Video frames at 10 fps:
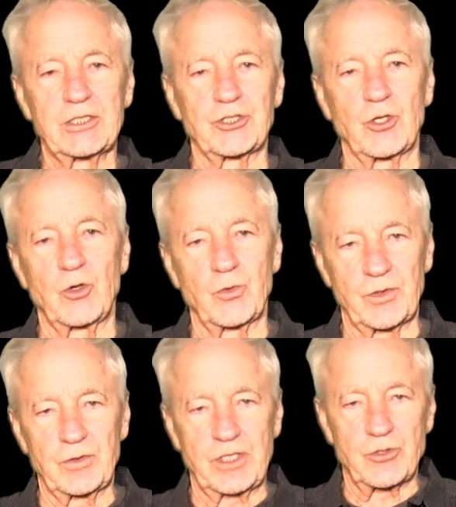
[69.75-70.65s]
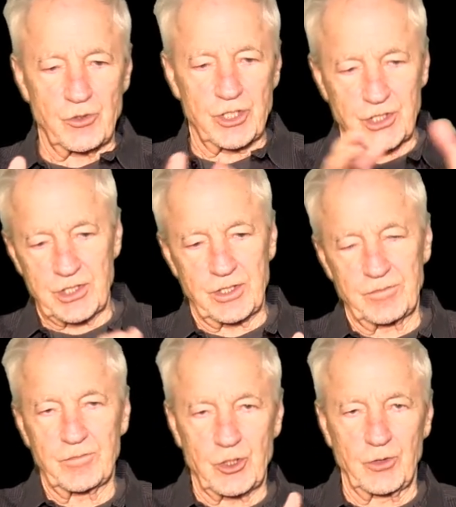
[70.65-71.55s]
So these are just
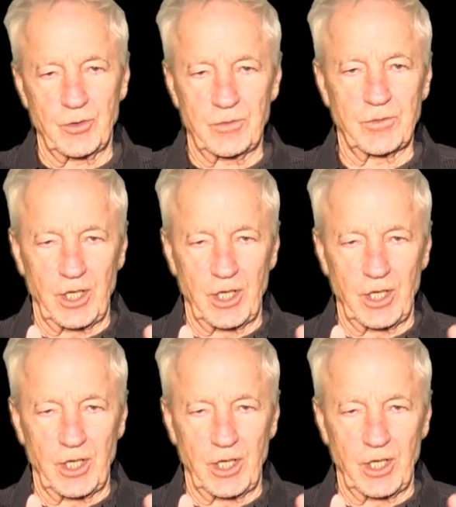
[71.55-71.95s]
uh,